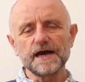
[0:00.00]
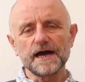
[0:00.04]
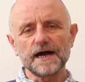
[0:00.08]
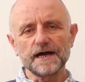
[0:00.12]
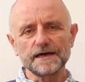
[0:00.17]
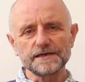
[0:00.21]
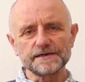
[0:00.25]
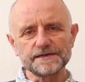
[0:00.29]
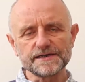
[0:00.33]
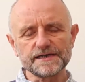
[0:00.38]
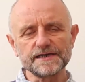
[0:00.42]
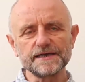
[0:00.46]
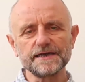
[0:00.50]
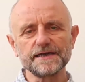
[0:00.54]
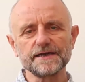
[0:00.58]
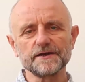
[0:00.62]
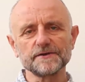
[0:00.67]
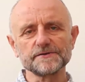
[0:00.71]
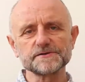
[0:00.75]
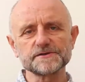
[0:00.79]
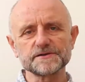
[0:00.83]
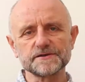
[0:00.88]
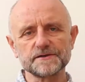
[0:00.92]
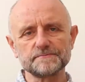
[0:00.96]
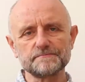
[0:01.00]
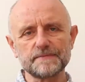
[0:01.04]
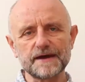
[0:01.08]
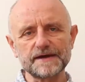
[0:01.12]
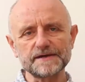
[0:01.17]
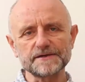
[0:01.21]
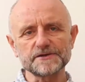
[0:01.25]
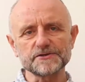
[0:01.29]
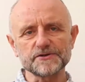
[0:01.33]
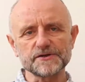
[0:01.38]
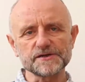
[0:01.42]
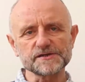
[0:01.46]
ideally onto the
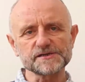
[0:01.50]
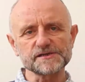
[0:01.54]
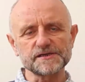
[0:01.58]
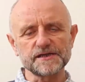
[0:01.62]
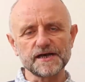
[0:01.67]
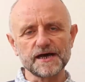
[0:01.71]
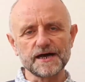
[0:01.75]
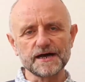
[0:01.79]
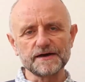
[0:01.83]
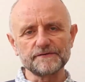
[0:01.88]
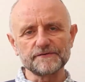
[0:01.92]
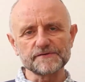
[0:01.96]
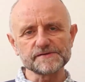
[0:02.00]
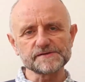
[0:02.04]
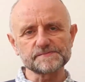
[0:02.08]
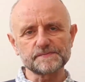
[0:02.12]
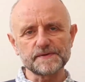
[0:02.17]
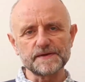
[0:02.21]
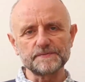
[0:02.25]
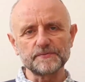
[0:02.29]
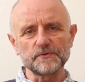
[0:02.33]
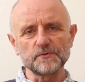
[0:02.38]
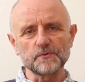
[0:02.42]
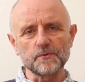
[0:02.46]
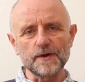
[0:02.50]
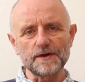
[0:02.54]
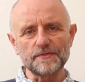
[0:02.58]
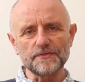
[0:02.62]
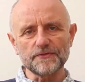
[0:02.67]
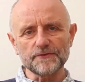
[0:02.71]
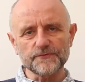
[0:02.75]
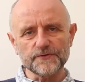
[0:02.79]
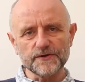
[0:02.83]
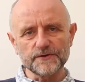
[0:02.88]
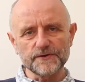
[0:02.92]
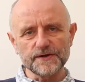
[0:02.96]
matrix live as people went
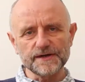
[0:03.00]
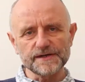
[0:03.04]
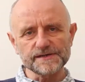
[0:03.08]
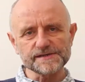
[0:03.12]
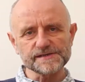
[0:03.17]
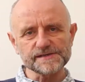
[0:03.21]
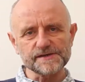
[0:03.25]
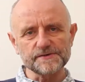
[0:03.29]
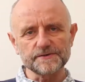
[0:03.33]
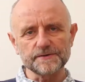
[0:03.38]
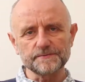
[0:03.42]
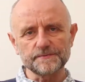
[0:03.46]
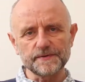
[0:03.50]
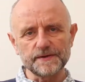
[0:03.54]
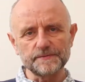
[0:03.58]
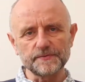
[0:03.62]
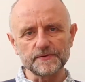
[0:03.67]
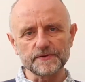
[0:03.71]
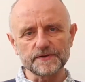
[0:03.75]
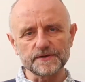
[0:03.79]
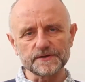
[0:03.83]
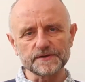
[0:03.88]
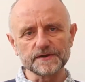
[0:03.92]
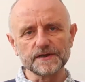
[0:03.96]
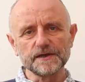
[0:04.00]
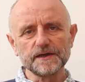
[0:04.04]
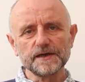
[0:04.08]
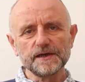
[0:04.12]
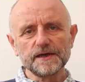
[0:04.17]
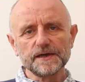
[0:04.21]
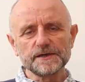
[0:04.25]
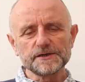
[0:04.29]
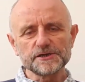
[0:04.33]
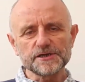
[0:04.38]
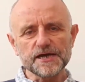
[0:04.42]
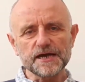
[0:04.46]
through it, so that people could
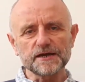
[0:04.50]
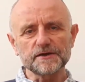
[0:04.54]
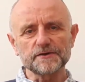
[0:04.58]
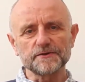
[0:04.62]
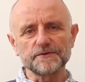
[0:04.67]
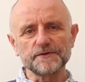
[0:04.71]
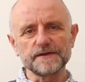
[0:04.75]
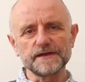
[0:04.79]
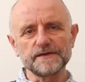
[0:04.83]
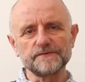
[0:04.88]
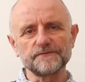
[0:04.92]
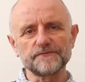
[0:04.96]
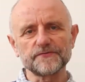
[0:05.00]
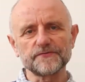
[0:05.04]
check on the